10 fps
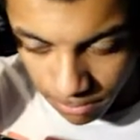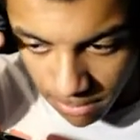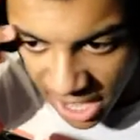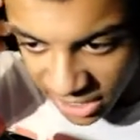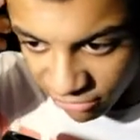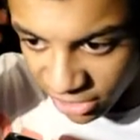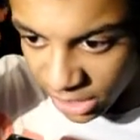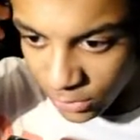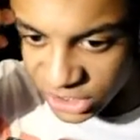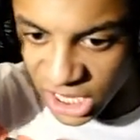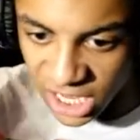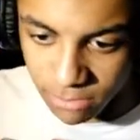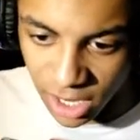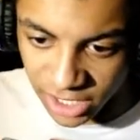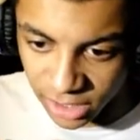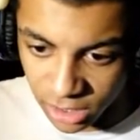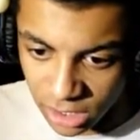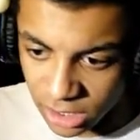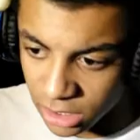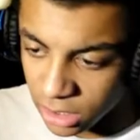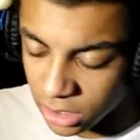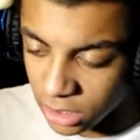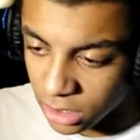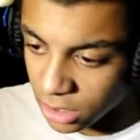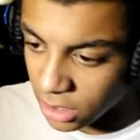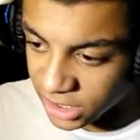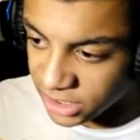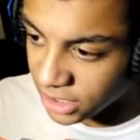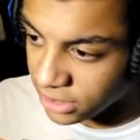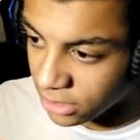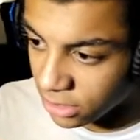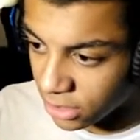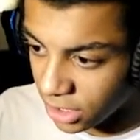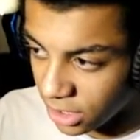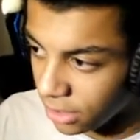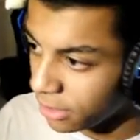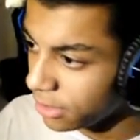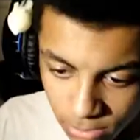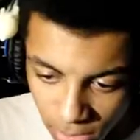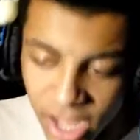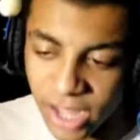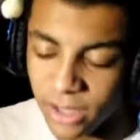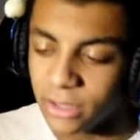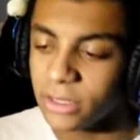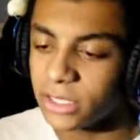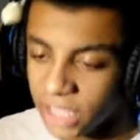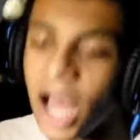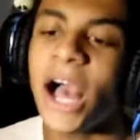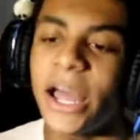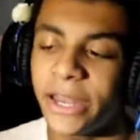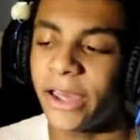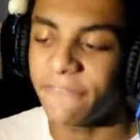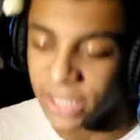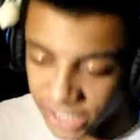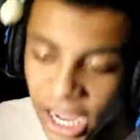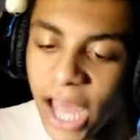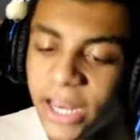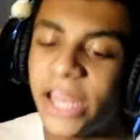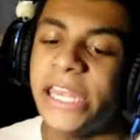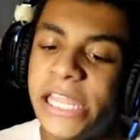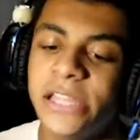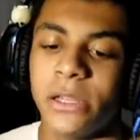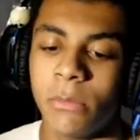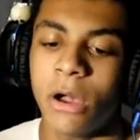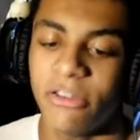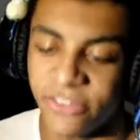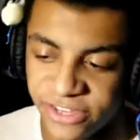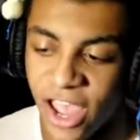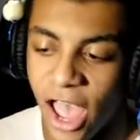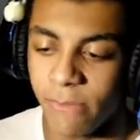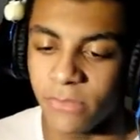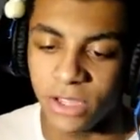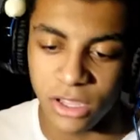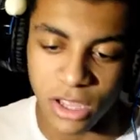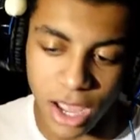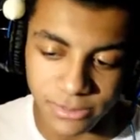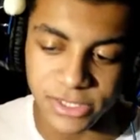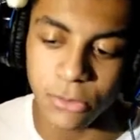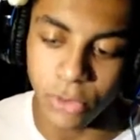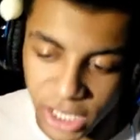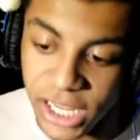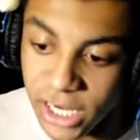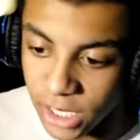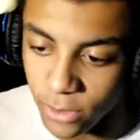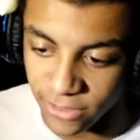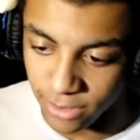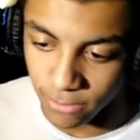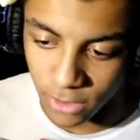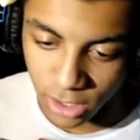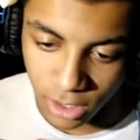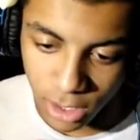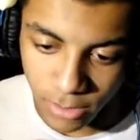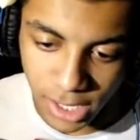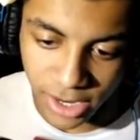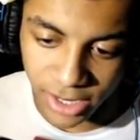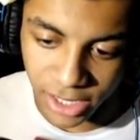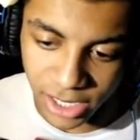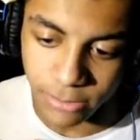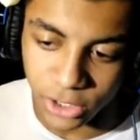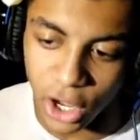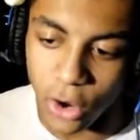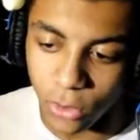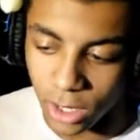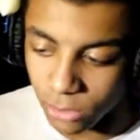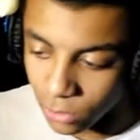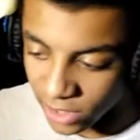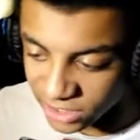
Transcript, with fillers: Man, I really wish I had my assistant here. My God, I forgot I need him all the time. I'm so needy with him. But I didn't let him go. Oh,